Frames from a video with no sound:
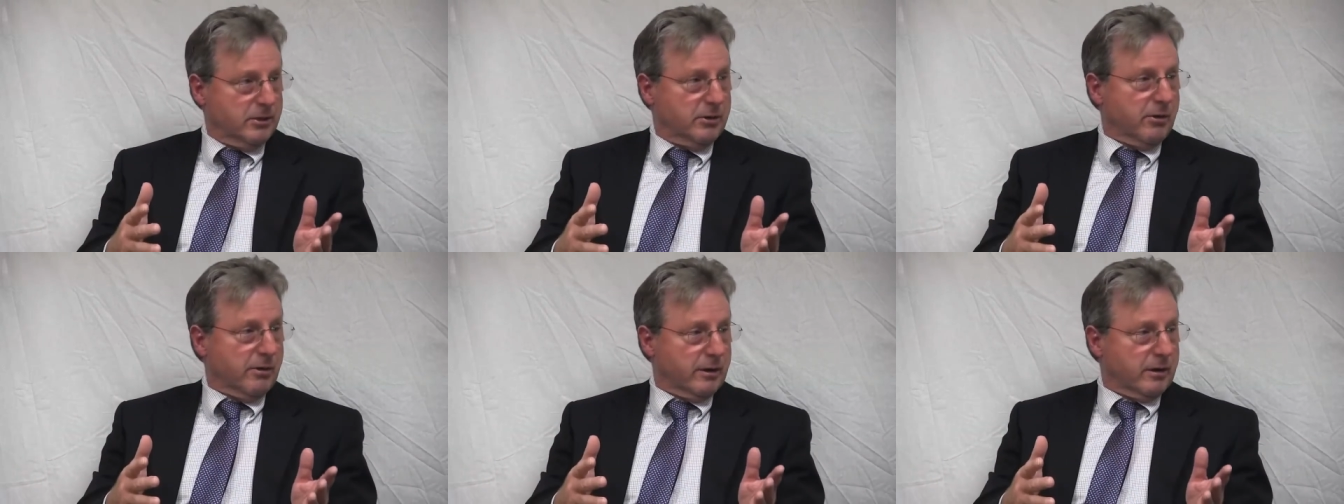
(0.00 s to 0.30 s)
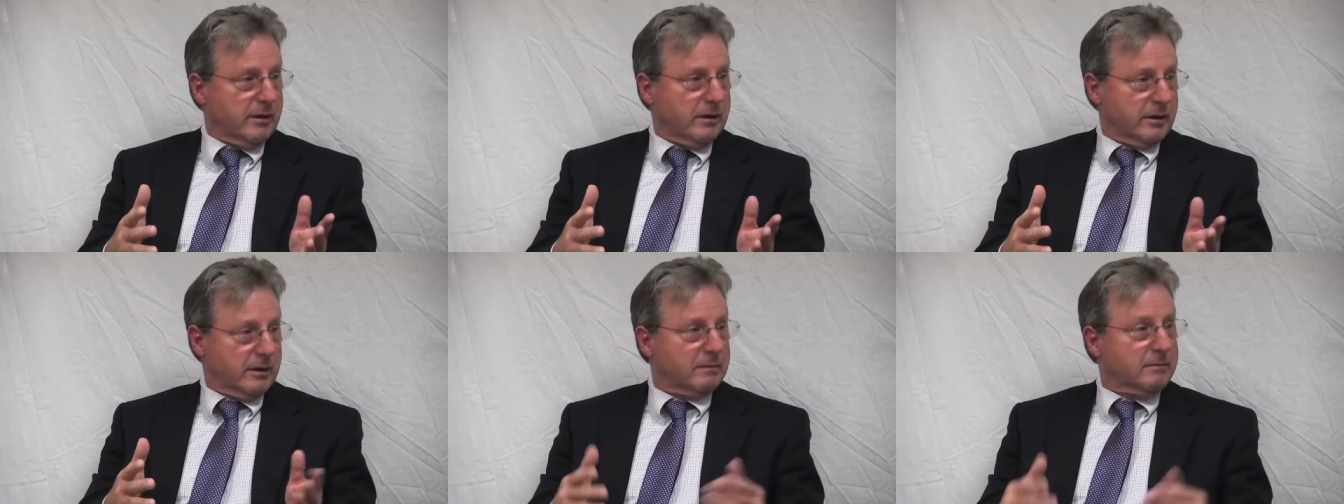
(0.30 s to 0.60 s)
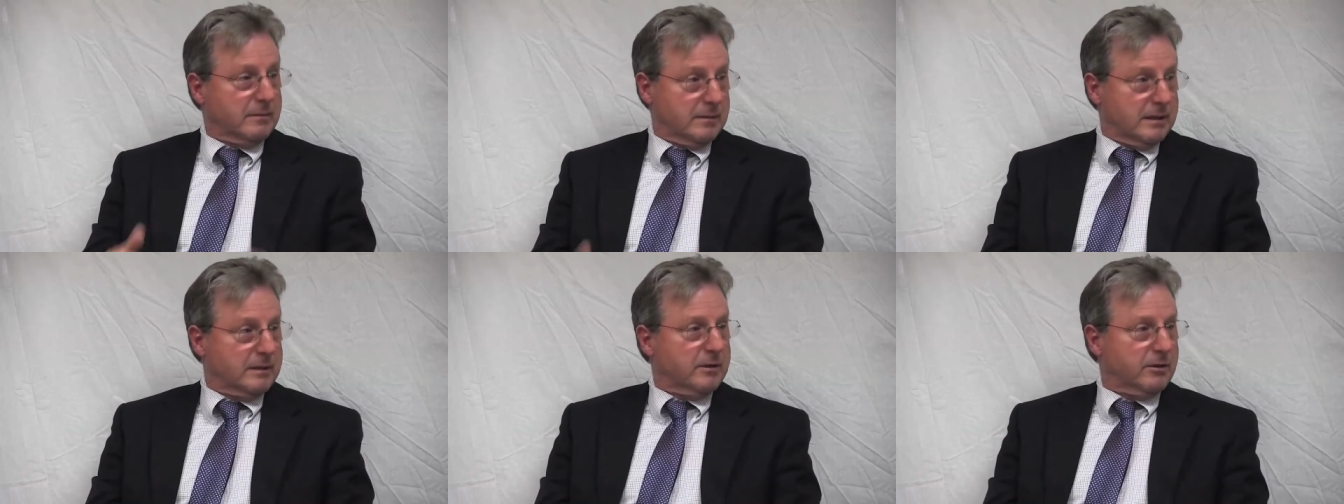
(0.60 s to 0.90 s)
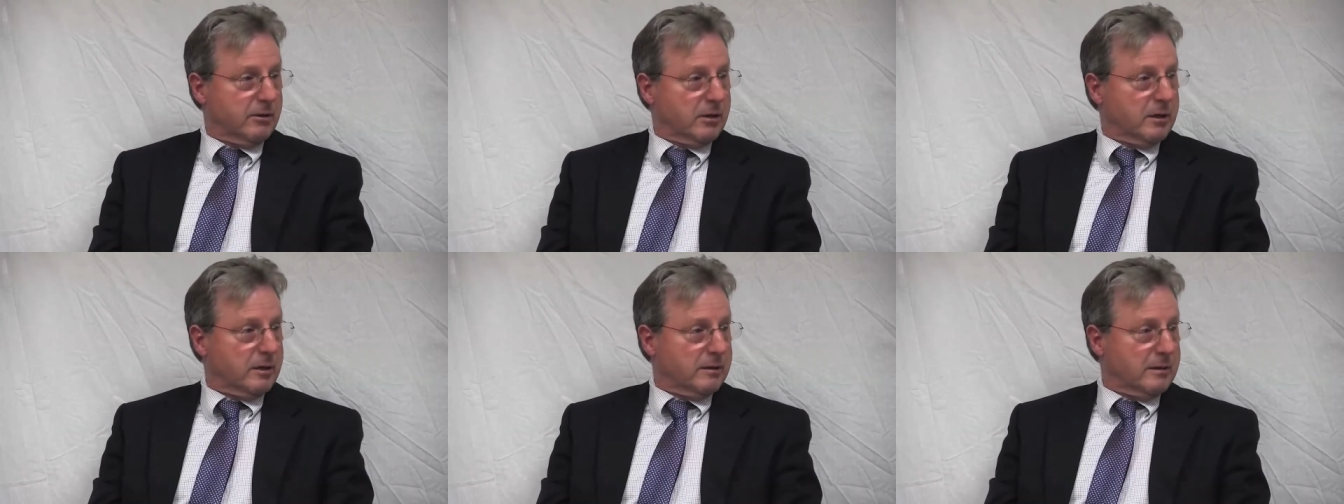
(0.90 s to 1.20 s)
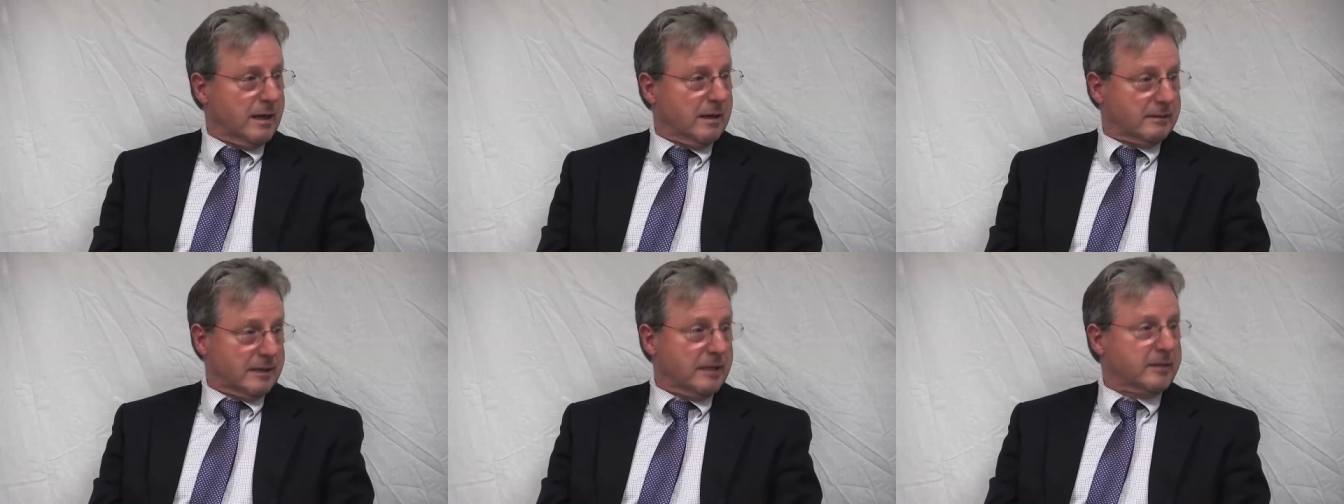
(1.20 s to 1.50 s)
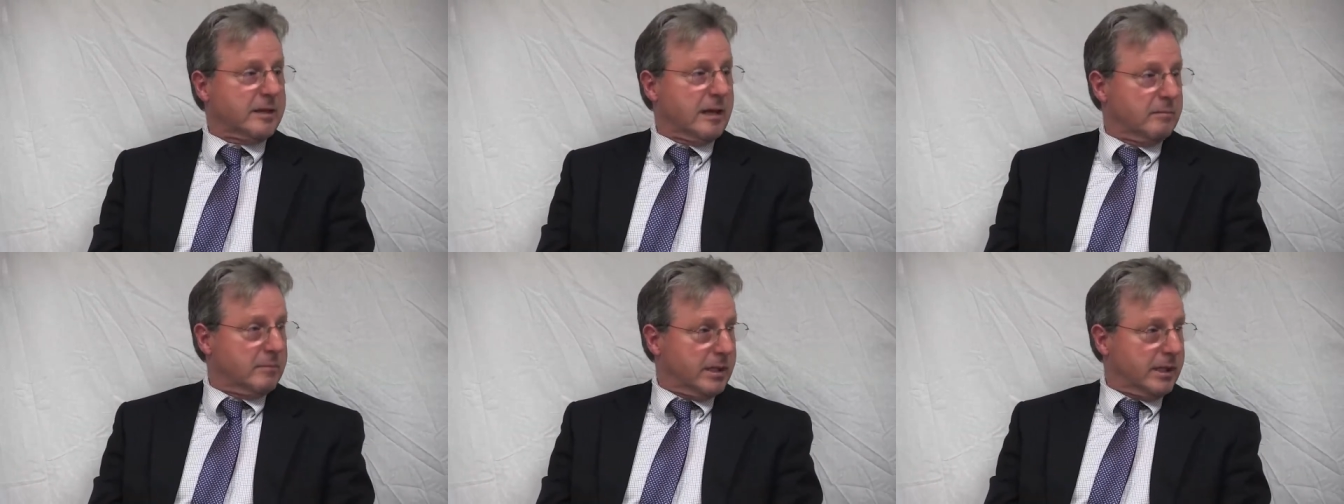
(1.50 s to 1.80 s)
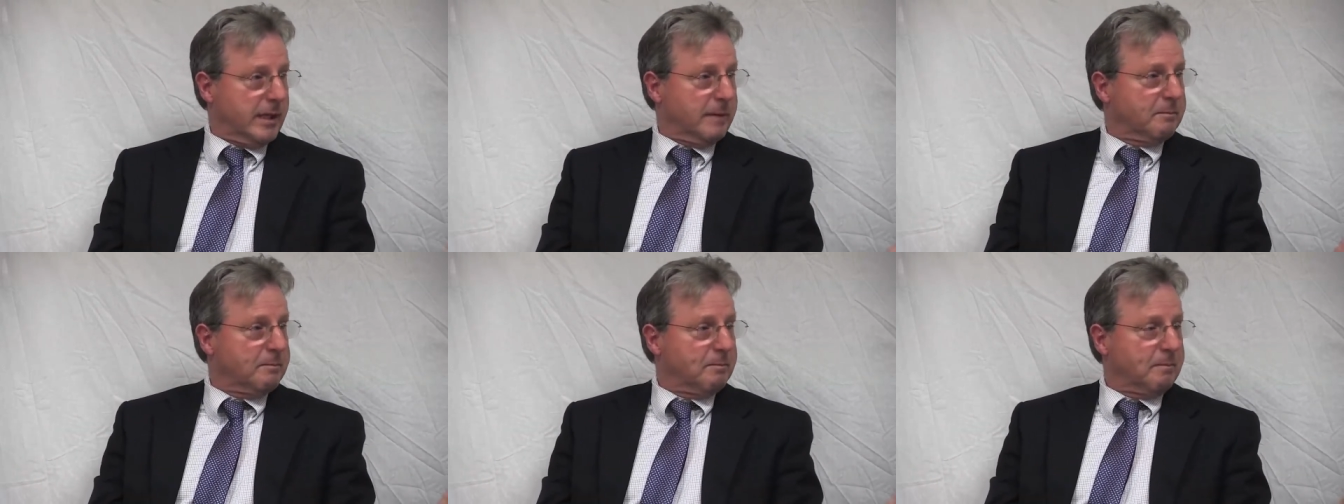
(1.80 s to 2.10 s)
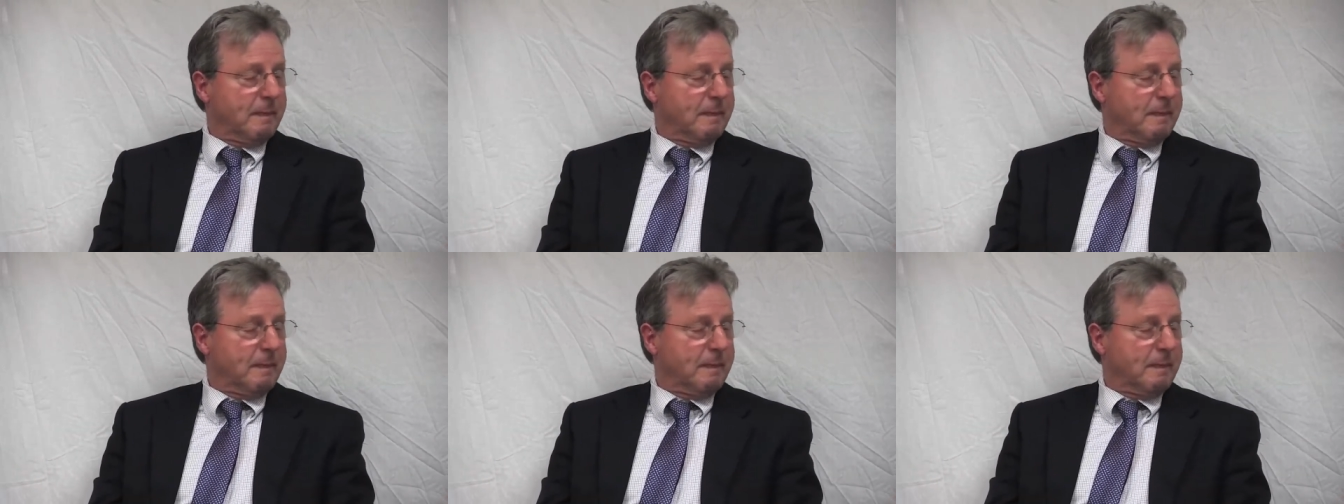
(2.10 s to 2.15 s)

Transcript: you're gonna not get that money.